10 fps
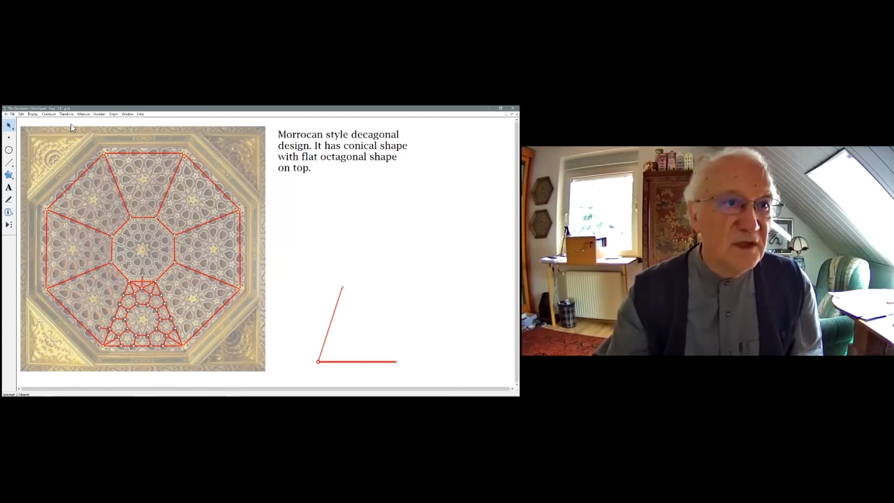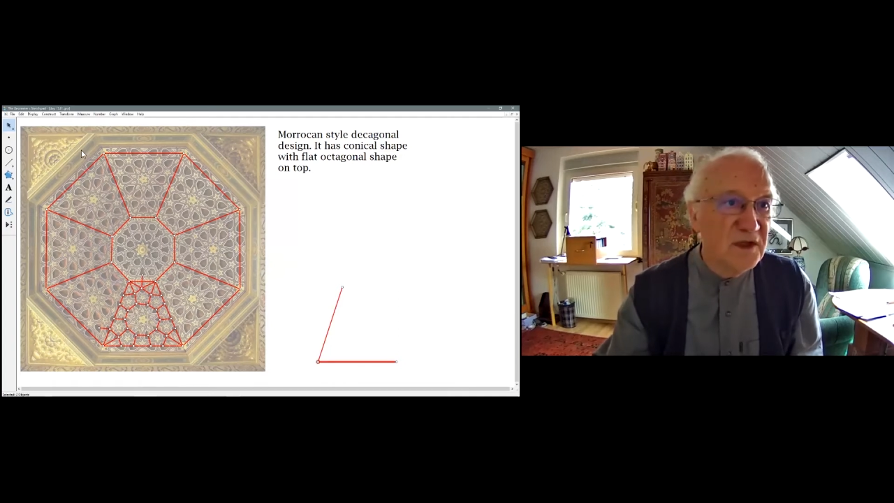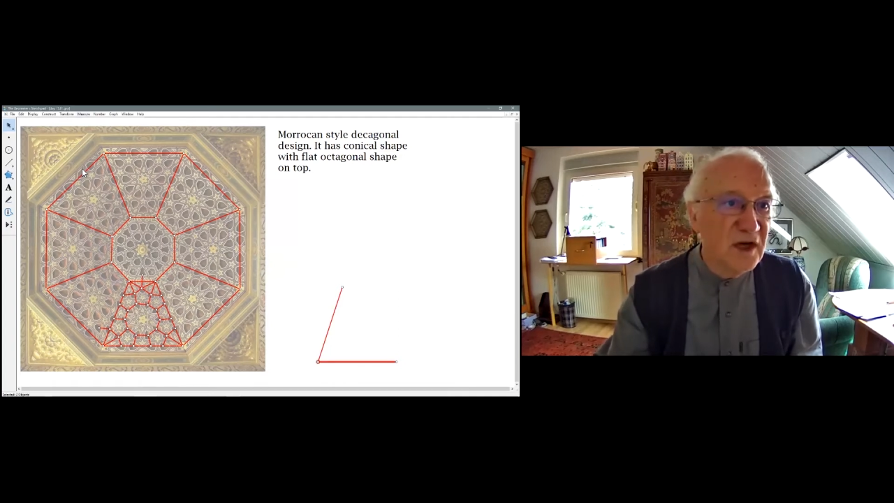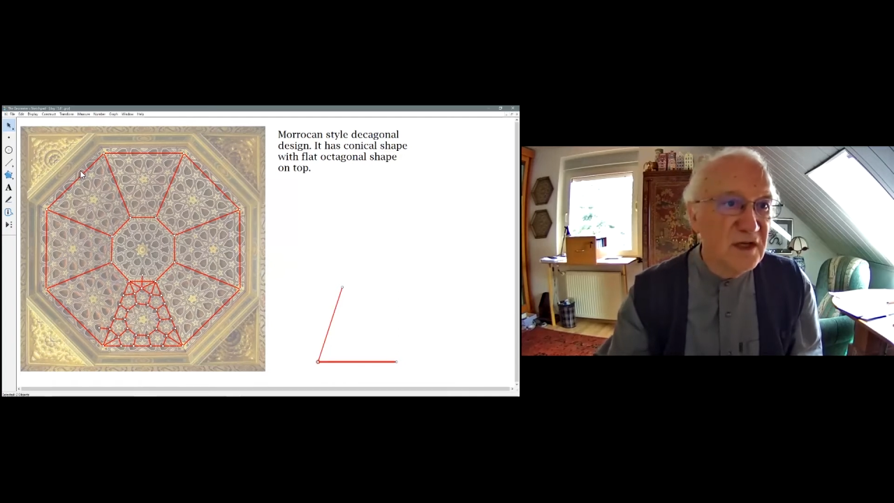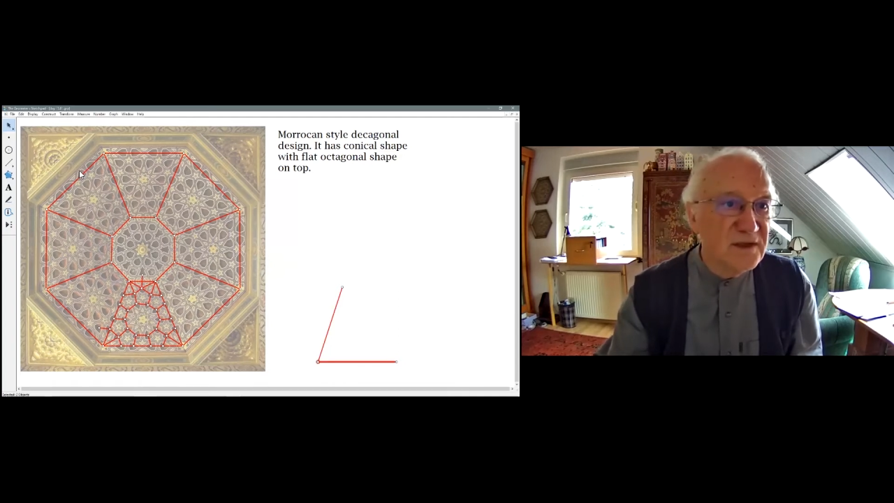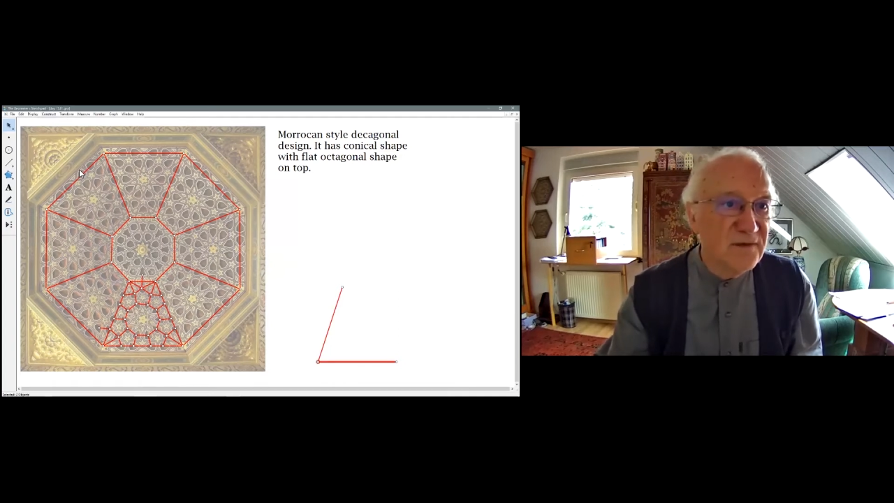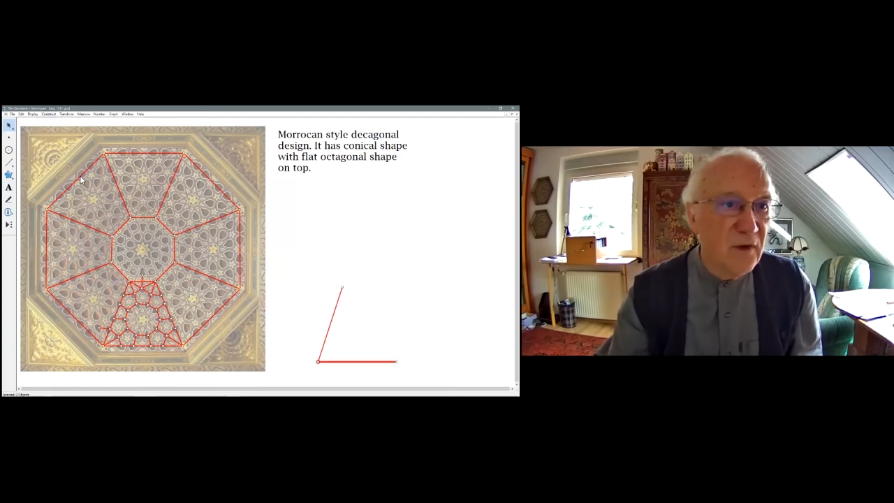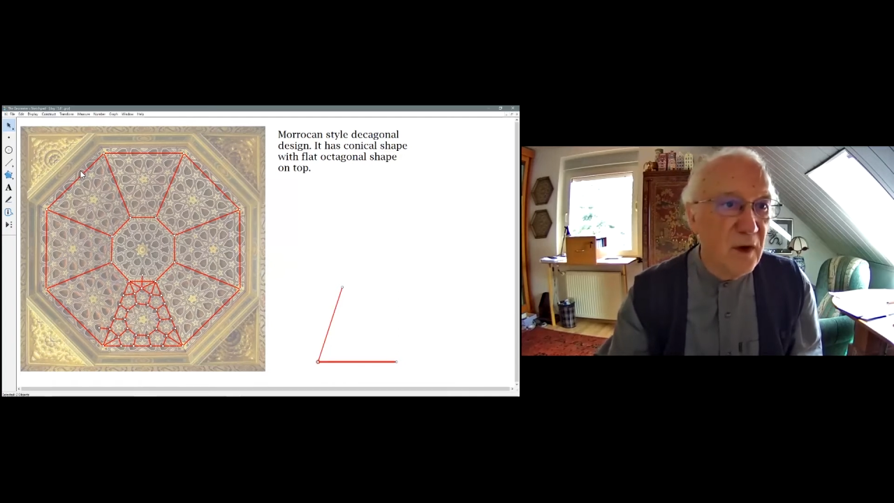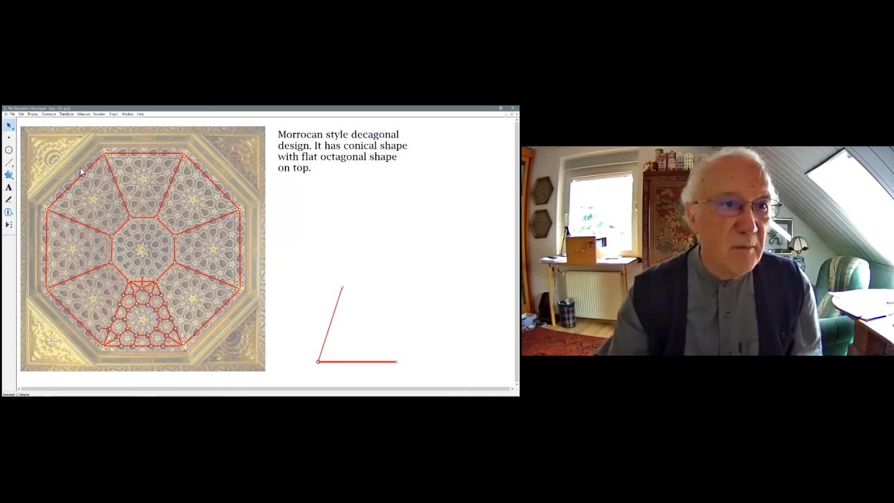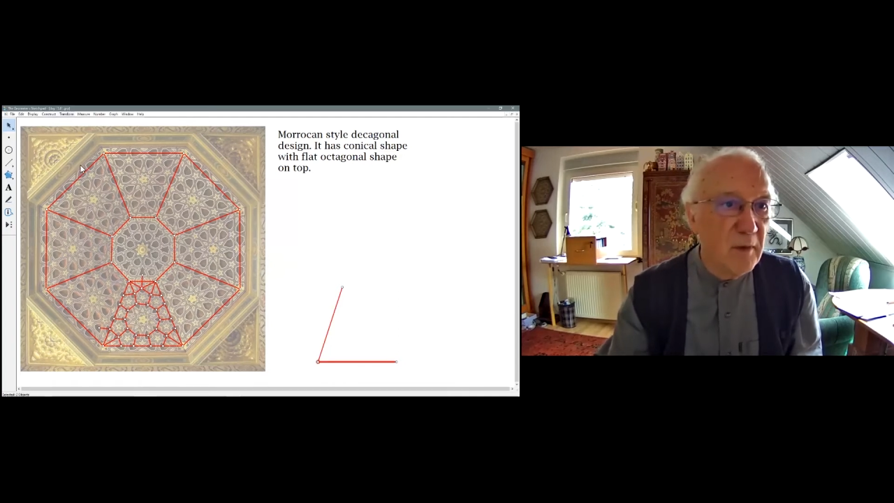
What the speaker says: transform,